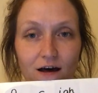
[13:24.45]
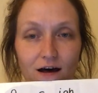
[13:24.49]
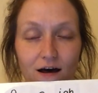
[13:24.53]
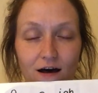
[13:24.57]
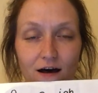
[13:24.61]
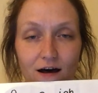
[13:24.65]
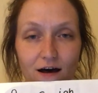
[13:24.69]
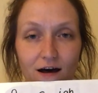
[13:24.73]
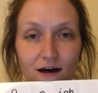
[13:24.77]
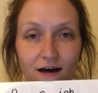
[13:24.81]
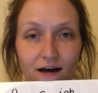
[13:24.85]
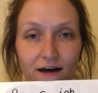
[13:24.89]

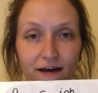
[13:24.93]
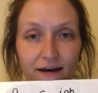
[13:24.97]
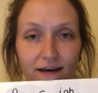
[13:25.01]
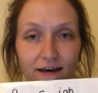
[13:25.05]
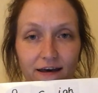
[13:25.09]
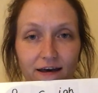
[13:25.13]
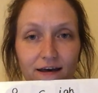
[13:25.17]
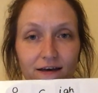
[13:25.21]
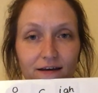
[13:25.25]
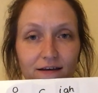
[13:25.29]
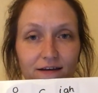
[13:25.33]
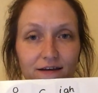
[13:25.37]

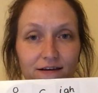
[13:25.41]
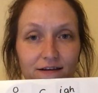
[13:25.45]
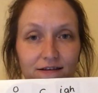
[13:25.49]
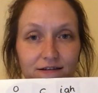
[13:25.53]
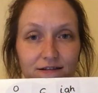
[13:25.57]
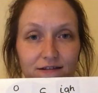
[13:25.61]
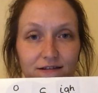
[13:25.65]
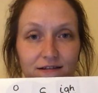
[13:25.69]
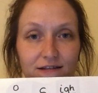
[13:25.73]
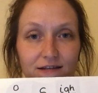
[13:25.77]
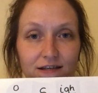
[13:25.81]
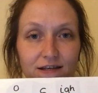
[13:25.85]
I,
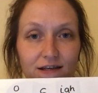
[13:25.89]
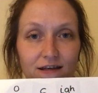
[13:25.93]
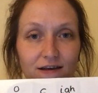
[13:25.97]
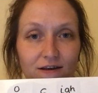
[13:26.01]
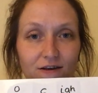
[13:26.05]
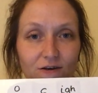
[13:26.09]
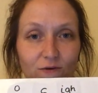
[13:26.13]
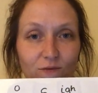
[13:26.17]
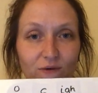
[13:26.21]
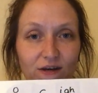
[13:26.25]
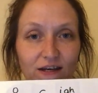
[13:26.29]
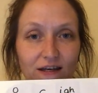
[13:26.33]
t.
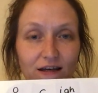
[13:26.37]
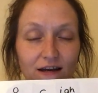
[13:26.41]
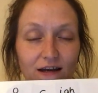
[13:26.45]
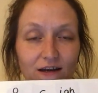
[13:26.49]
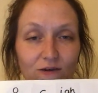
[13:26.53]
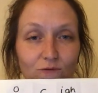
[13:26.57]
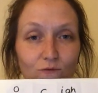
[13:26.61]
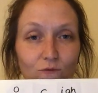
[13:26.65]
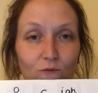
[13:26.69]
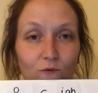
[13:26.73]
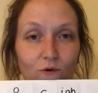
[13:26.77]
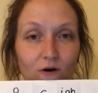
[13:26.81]
We'd
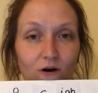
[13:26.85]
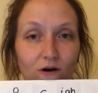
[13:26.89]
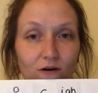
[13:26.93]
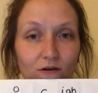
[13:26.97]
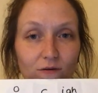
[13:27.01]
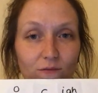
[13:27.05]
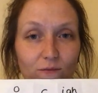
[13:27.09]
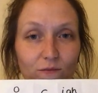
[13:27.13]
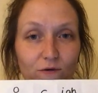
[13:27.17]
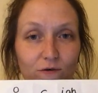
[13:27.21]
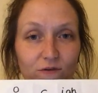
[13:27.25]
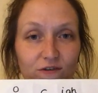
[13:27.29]
need
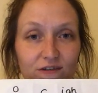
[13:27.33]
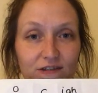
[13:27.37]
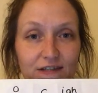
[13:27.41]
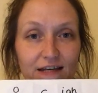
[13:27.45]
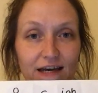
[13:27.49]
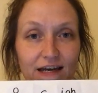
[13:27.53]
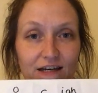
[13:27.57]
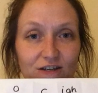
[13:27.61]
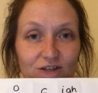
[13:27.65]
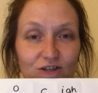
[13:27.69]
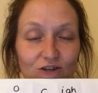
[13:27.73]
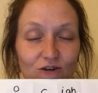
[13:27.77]
one more
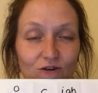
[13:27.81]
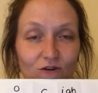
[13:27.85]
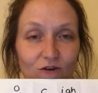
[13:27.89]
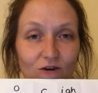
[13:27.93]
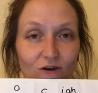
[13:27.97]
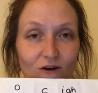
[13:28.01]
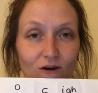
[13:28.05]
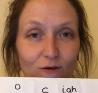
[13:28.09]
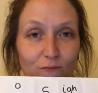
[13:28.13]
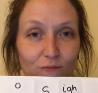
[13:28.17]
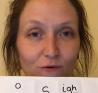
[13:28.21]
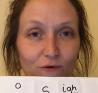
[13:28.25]
section
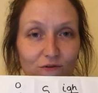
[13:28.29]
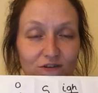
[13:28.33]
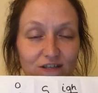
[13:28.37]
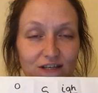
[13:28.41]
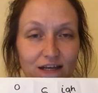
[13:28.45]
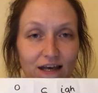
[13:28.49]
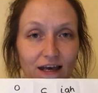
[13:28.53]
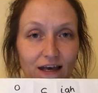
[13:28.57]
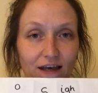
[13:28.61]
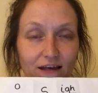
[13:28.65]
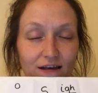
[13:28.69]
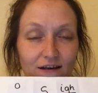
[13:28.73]
on our
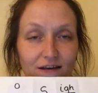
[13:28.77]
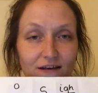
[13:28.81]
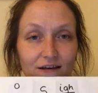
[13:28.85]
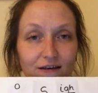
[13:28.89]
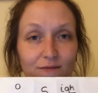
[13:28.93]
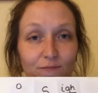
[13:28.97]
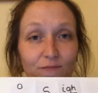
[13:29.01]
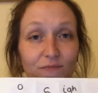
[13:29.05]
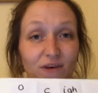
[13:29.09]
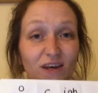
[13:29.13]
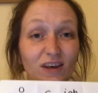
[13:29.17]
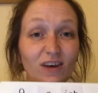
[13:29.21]
body.
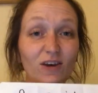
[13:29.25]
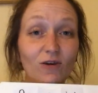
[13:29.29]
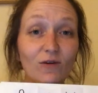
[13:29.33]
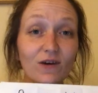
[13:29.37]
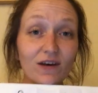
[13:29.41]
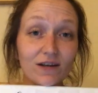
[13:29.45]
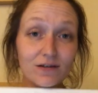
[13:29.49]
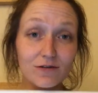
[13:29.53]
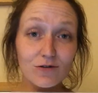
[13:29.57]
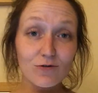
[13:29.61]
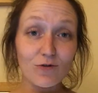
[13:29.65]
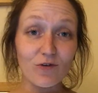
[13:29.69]
But you
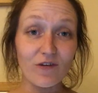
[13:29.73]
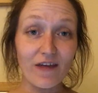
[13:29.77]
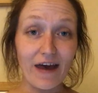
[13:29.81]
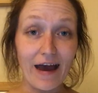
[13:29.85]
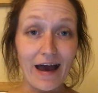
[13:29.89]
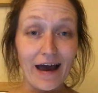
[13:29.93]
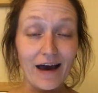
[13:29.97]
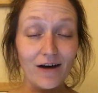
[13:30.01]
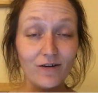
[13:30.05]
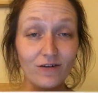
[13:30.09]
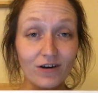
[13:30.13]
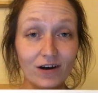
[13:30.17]
can sort
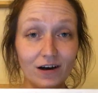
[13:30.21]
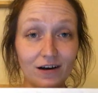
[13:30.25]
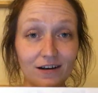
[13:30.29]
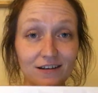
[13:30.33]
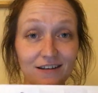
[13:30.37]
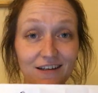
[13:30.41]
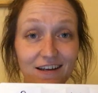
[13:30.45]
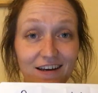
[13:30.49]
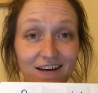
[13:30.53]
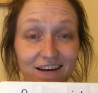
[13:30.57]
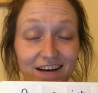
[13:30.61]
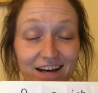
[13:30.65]
that out,
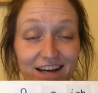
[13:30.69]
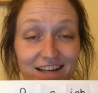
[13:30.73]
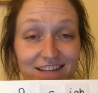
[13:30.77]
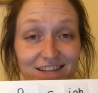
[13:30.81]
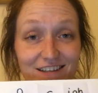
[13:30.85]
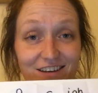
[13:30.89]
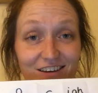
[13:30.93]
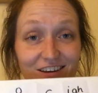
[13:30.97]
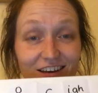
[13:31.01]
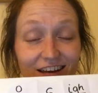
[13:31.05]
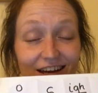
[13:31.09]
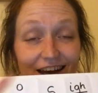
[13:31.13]
can't you,
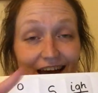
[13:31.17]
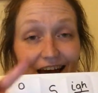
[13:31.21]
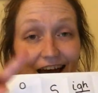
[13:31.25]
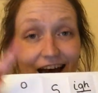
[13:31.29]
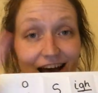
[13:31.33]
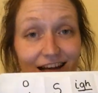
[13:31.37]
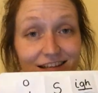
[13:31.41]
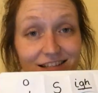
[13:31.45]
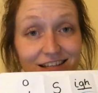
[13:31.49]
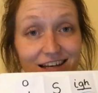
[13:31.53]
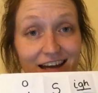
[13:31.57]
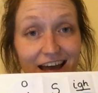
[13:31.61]
guys? You can
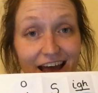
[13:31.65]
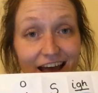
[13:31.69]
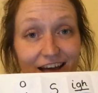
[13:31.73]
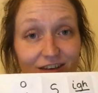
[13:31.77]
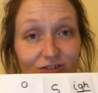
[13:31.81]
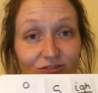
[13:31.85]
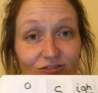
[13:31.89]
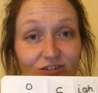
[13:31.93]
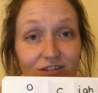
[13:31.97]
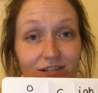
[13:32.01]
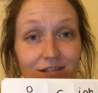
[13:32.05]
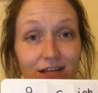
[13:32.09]
add an
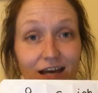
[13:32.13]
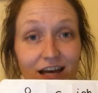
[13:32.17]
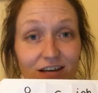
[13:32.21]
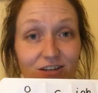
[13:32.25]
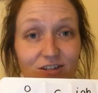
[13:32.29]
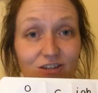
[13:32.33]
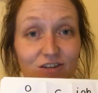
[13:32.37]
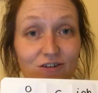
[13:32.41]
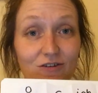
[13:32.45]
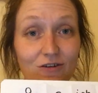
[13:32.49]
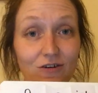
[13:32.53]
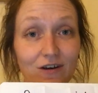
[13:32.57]
extra
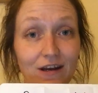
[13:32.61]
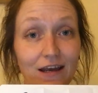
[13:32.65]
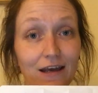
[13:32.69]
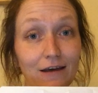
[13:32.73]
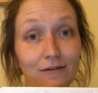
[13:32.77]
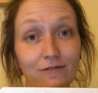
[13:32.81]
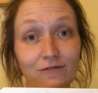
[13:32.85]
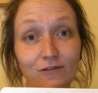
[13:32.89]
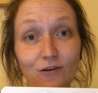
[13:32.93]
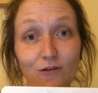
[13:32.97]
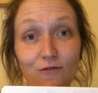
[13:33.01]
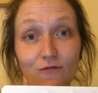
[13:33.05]
section on
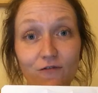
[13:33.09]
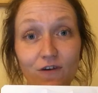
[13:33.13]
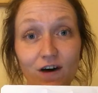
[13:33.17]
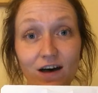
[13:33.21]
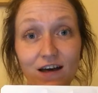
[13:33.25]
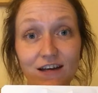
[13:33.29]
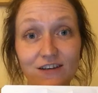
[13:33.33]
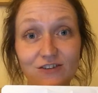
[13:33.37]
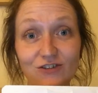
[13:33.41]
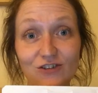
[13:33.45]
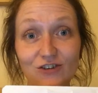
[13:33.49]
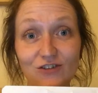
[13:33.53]
if you
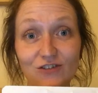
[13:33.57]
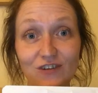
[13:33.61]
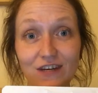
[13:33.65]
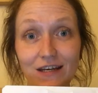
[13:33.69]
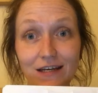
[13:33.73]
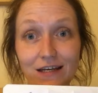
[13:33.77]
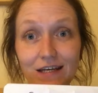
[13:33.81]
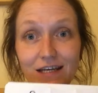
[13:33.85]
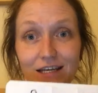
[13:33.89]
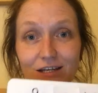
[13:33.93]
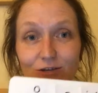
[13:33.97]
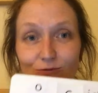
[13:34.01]
find you
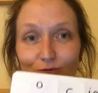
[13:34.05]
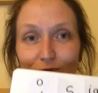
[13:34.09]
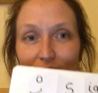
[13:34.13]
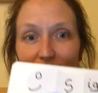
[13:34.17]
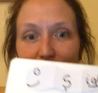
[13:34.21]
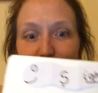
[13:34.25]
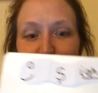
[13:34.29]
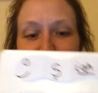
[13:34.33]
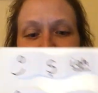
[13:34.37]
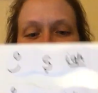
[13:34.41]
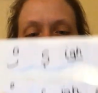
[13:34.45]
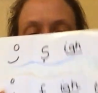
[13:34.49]
need
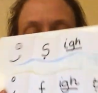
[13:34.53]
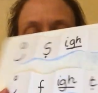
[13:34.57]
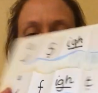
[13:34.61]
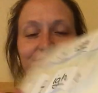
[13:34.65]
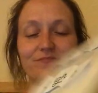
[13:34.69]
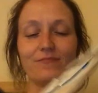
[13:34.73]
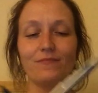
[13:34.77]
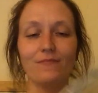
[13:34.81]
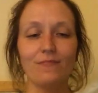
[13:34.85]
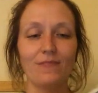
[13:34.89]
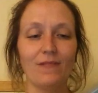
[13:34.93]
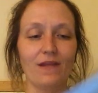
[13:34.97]
one.
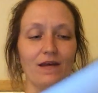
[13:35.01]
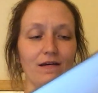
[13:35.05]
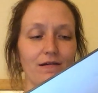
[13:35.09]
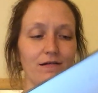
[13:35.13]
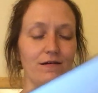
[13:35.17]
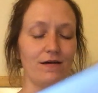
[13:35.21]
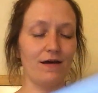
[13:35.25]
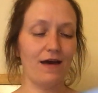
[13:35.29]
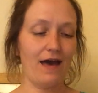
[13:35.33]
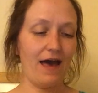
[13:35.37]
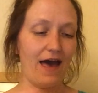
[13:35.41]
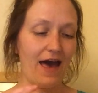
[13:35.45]

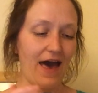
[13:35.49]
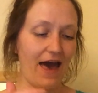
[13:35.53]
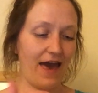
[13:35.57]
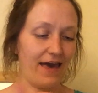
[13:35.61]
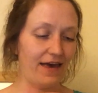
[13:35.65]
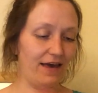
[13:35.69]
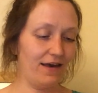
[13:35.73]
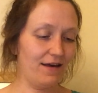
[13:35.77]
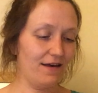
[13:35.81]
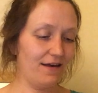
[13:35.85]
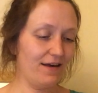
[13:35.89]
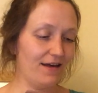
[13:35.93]

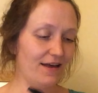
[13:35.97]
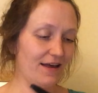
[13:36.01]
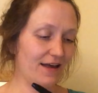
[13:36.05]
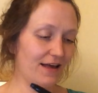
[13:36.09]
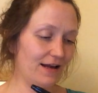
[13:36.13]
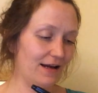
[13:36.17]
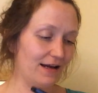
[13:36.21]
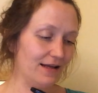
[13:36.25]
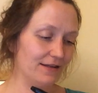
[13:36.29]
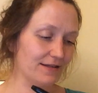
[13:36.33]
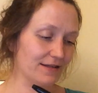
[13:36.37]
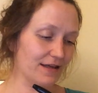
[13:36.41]
Okay,
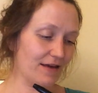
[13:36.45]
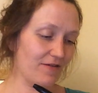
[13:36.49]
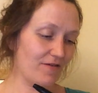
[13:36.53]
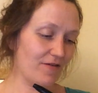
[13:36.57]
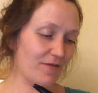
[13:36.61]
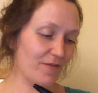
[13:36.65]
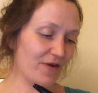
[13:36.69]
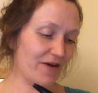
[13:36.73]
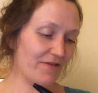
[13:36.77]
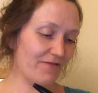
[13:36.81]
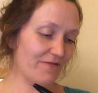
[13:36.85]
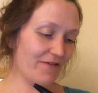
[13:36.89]
let's give
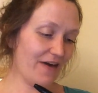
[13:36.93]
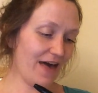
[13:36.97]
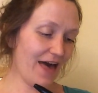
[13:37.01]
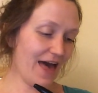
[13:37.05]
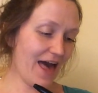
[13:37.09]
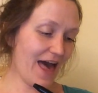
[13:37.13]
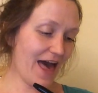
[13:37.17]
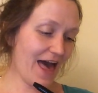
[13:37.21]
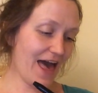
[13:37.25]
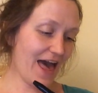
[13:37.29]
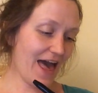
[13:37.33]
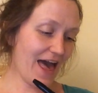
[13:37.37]
him a
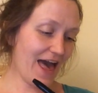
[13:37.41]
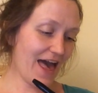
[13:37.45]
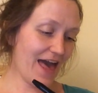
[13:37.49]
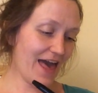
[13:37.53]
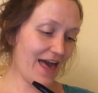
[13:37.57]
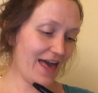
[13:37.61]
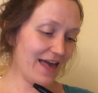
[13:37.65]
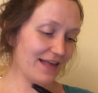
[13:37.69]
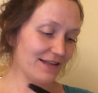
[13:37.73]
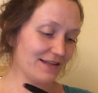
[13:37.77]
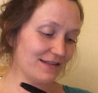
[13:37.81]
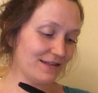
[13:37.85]

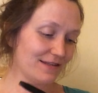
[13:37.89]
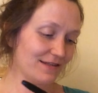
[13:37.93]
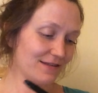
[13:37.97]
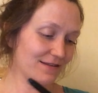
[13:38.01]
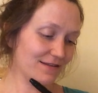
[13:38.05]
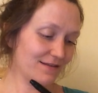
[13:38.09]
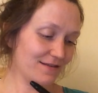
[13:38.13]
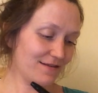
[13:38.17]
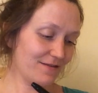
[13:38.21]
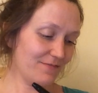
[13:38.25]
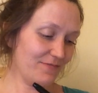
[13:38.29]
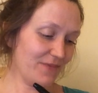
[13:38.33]

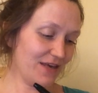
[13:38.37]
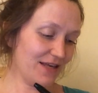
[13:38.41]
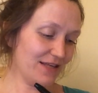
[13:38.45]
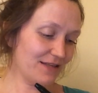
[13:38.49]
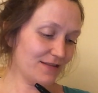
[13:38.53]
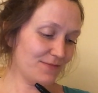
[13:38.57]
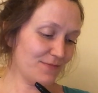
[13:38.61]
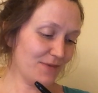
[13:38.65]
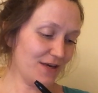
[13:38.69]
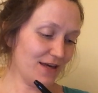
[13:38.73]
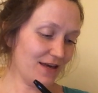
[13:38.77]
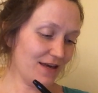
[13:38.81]
face. Big
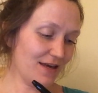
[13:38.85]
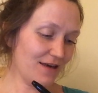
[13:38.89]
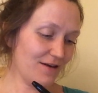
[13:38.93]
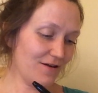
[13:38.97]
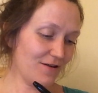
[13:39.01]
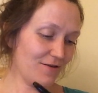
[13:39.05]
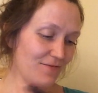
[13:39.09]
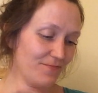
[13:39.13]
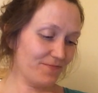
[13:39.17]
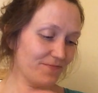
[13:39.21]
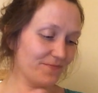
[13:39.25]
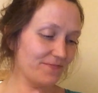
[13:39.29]

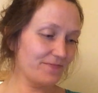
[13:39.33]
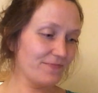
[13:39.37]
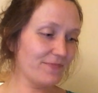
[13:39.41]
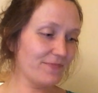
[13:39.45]
smile.